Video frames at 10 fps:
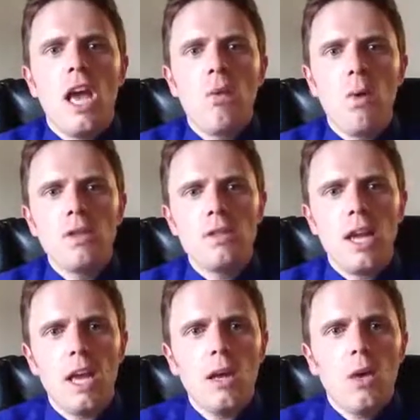And one
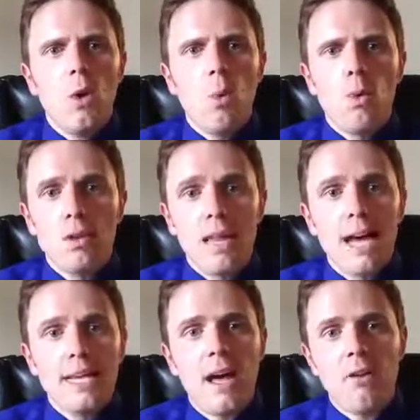day we'll
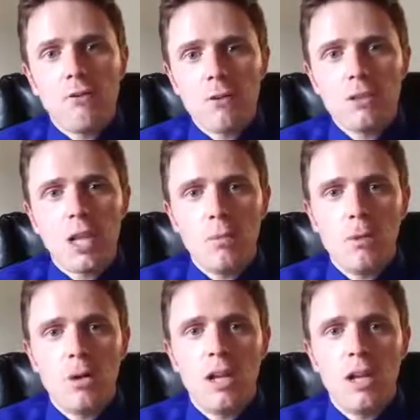lie down for a slumber